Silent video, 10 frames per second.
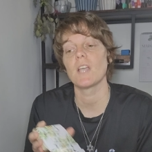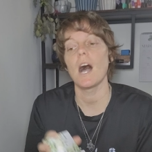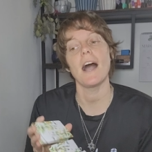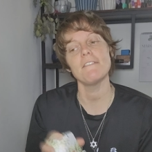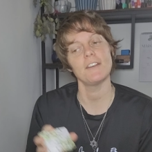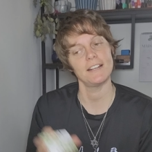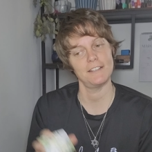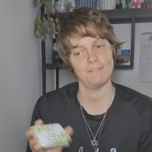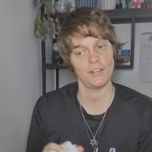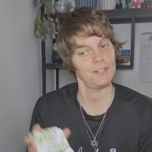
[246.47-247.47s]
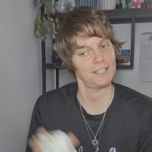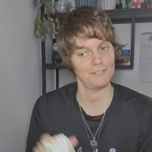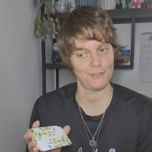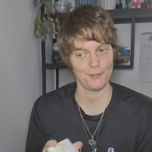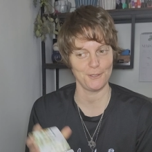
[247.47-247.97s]
I find it very
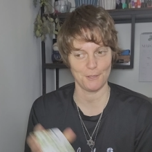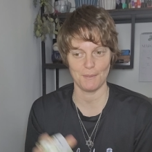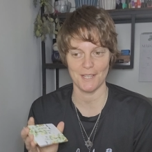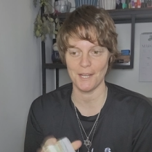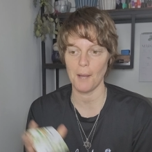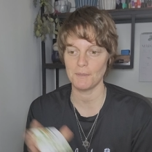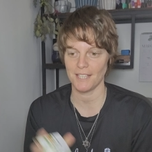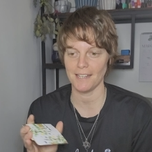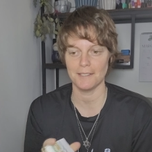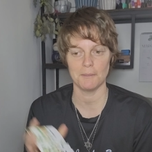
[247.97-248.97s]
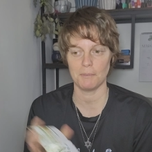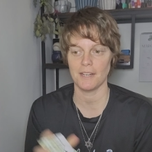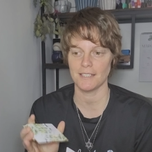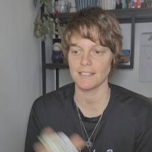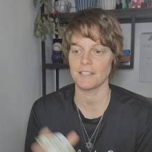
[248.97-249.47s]
difficult to be upset in the
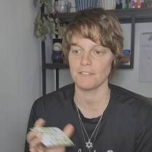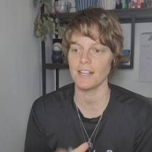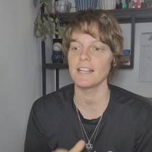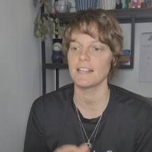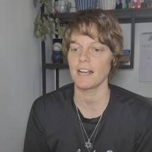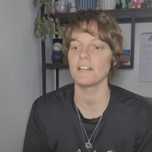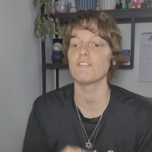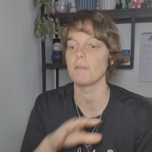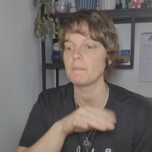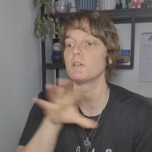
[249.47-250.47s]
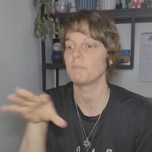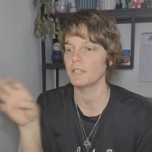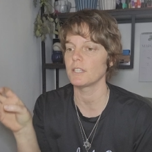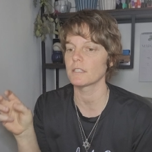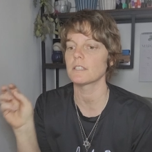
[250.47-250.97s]
presence of any kind of
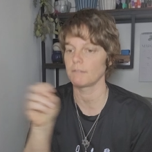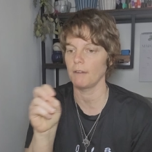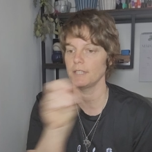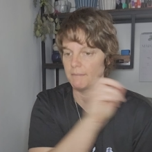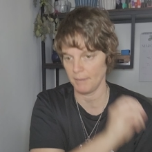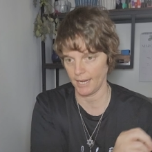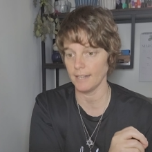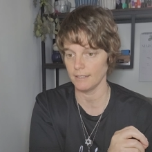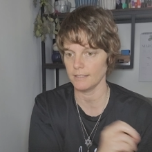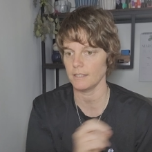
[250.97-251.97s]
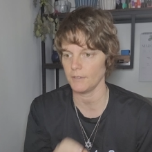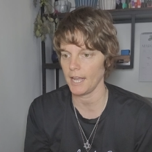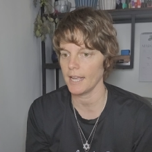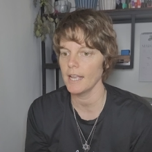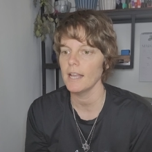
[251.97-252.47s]
memorabilia surrounding pandas,
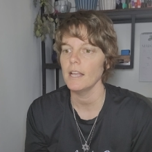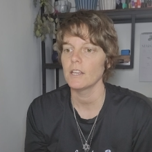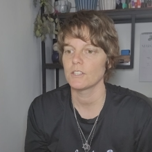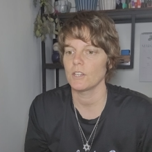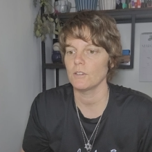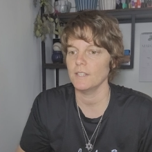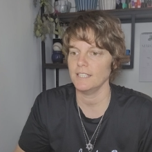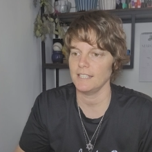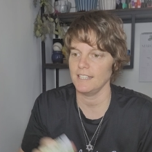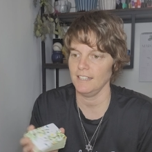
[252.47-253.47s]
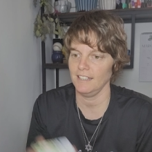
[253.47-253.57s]
okay? So it's like,